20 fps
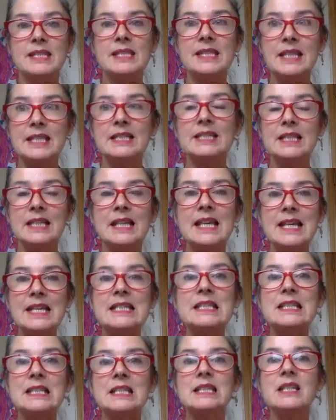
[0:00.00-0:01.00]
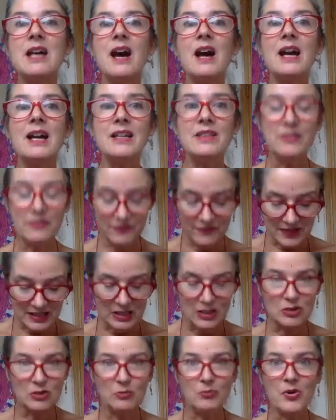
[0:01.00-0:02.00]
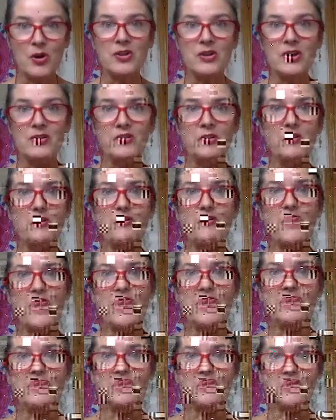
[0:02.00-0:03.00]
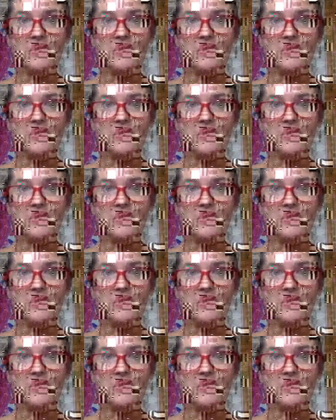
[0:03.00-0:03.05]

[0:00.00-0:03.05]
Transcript: sitting inside the physical body at the base